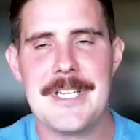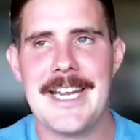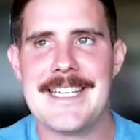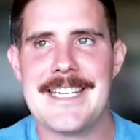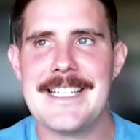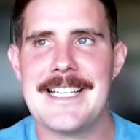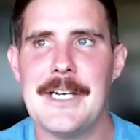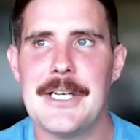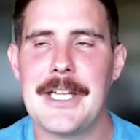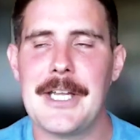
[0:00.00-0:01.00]
Doug, it's
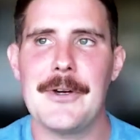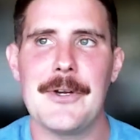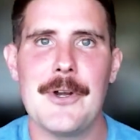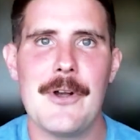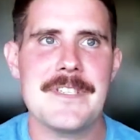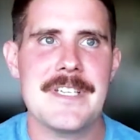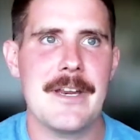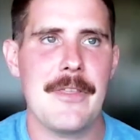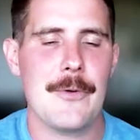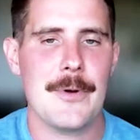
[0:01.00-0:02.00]
clear, like you're
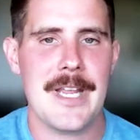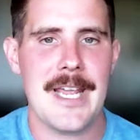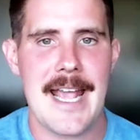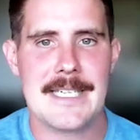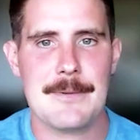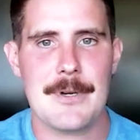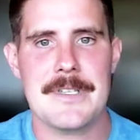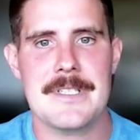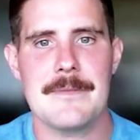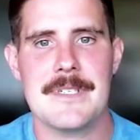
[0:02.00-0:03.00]
obviously an authority and expert on
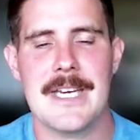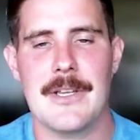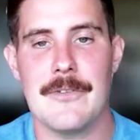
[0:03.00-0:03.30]
the subject.